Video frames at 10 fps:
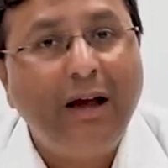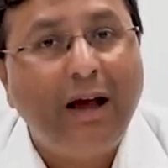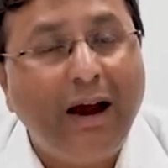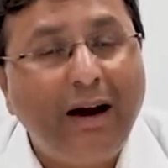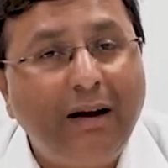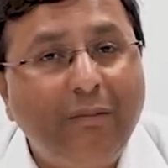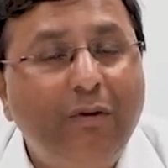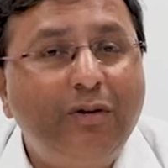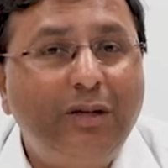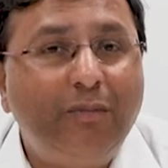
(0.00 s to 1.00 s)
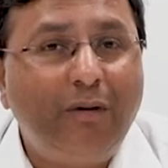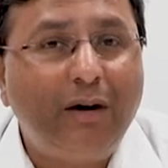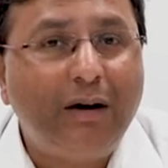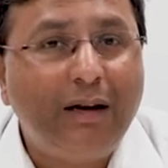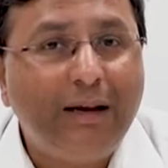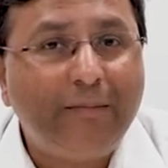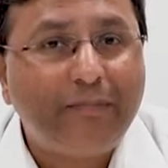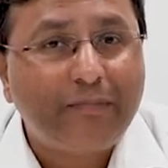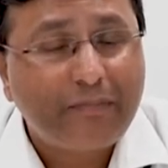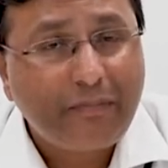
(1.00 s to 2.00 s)
And most importantly,
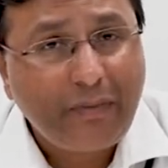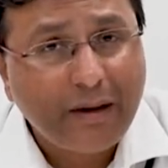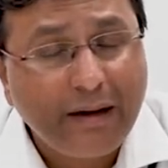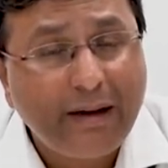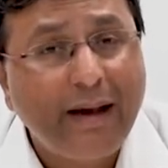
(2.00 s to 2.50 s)
it